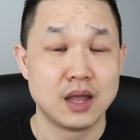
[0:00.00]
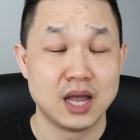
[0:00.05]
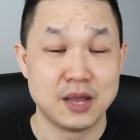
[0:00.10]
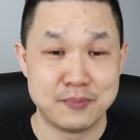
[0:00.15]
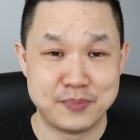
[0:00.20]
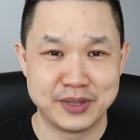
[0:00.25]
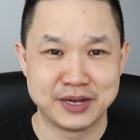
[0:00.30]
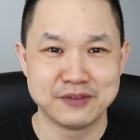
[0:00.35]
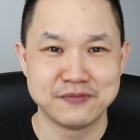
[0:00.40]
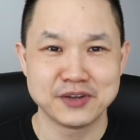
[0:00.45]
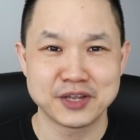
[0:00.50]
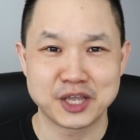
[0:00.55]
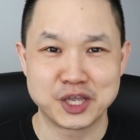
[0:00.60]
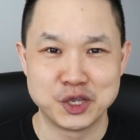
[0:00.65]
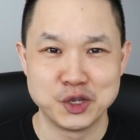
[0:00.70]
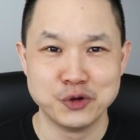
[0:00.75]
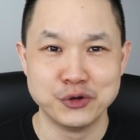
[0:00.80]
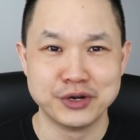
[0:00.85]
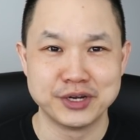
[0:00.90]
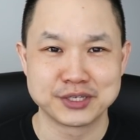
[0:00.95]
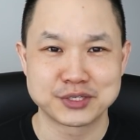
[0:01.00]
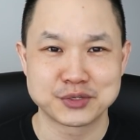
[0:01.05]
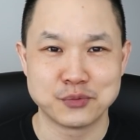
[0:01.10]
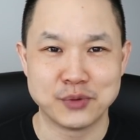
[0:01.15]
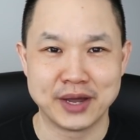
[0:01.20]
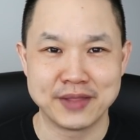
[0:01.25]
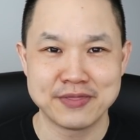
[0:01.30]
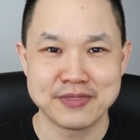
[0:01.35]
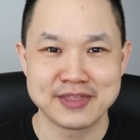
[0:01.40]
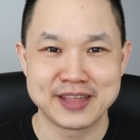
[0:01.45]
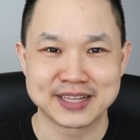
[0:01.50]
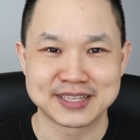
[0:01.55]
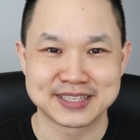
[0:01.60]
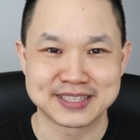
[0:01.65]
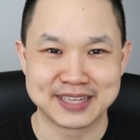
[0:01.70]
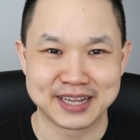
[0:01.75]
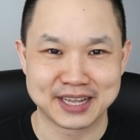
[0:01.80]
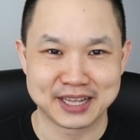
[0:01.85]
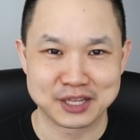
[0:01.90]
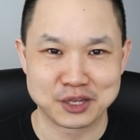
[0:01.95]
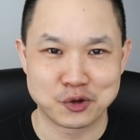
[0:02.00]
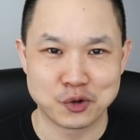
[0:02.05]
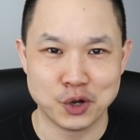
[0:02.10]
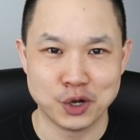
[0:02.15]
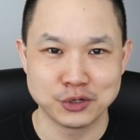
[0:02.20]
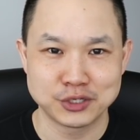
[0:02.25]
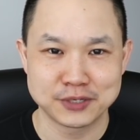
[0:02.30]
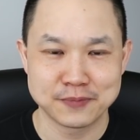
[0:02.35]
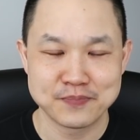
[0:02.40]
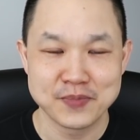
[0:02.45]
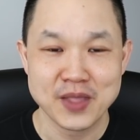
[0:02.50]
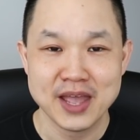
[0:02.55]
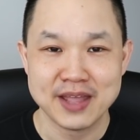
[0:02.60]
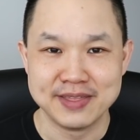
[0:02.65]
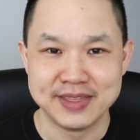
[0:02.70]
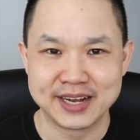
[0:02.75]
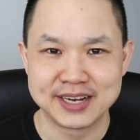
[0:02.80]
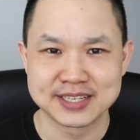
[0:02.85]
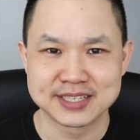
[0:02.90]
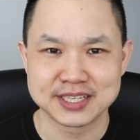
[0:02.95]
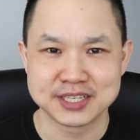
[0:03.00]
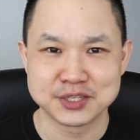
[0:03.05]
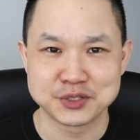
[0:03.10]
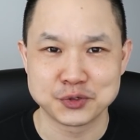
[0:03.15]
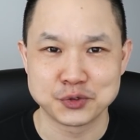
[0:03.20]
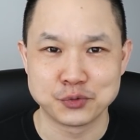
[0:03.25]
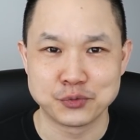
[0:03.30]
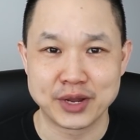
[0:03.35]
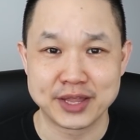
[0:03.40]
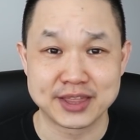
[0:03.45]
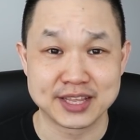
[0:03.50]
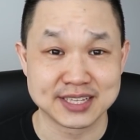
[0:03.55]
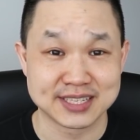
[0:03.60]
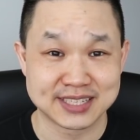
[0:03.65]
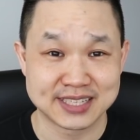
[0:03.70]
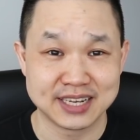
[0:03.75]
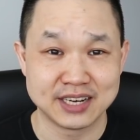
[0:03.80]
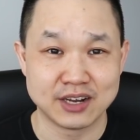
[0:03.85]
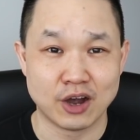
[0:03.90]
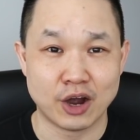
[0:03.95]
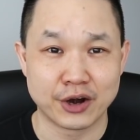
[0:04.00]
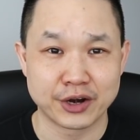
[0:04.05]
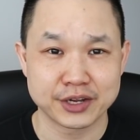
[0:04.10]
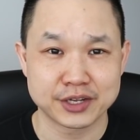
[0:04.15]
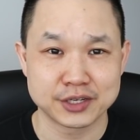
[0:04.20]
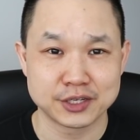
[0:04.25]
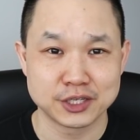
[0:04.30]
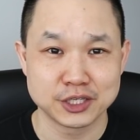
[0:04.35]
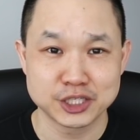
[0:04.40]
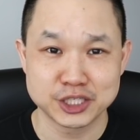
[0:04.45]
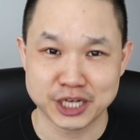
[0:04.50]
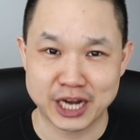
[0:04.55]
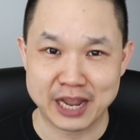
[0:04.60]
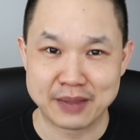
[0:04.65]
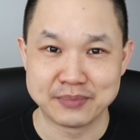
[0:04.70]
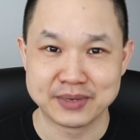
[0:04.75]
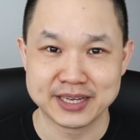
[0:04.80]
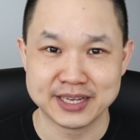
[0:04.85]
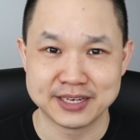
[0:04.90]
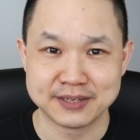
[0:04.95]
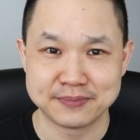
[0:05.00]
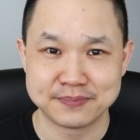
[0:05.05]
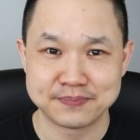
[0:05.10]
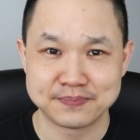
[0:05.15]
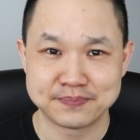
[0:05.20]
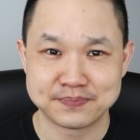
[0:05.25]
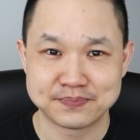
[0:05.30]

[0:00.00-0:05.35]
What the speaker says: A bit of a curious one, that second quote. Netizens who read the Senna article chimed in.